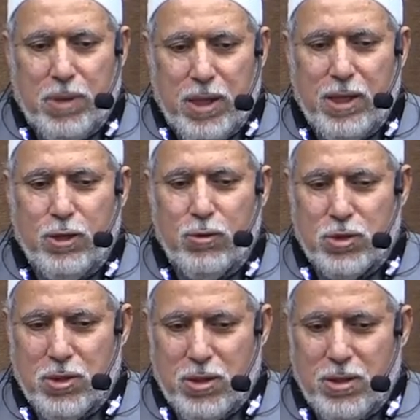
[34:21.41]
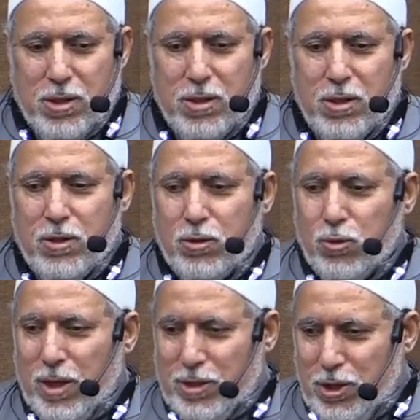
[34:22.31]
bring your children
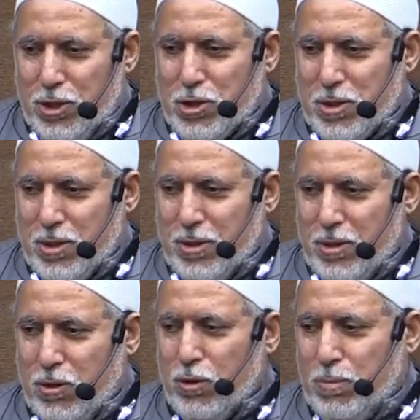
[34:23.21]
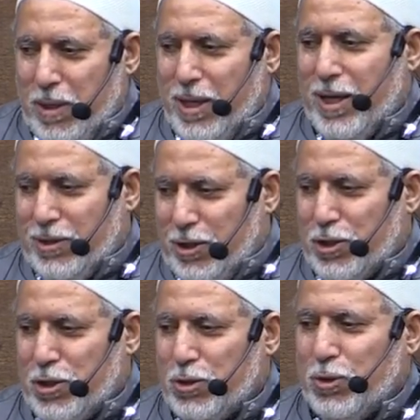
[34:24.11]
to a teacher or bring a
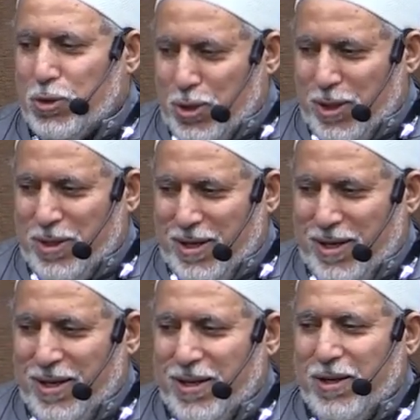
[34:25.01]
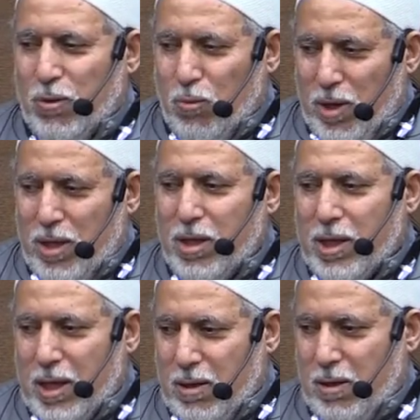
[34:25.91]
teacher to your children where
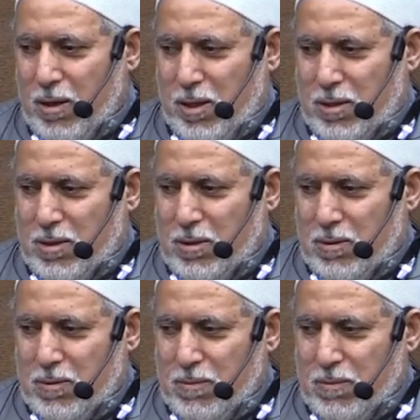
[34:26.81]
they can learn it.